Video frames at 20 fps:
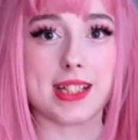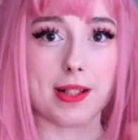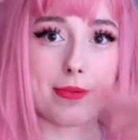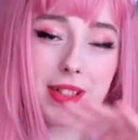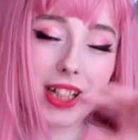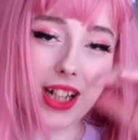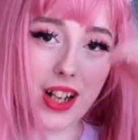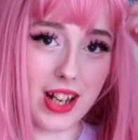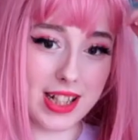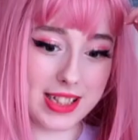Some
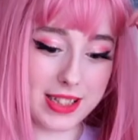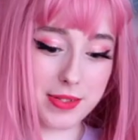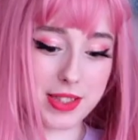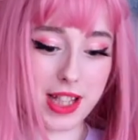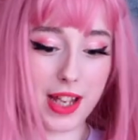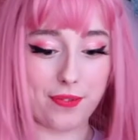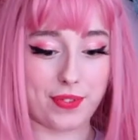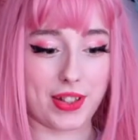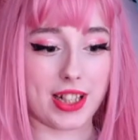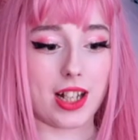of the items
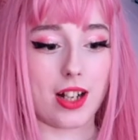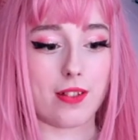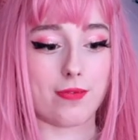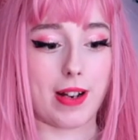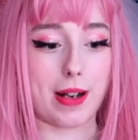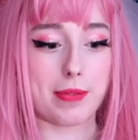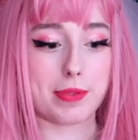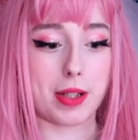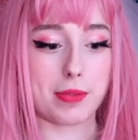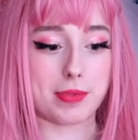I think are
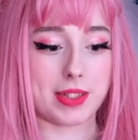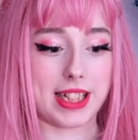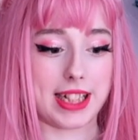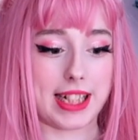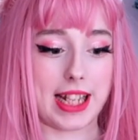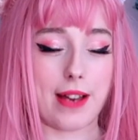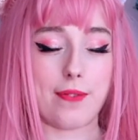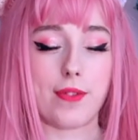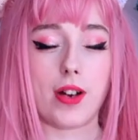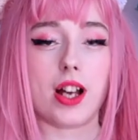wrapped up
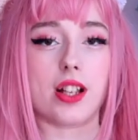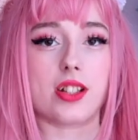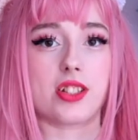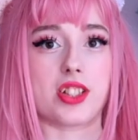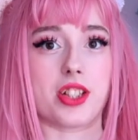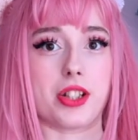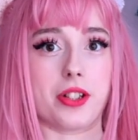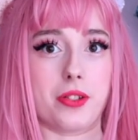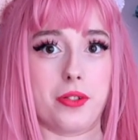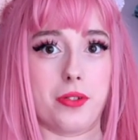together
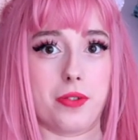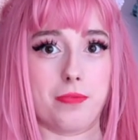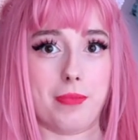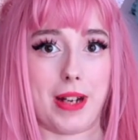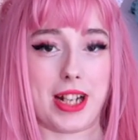to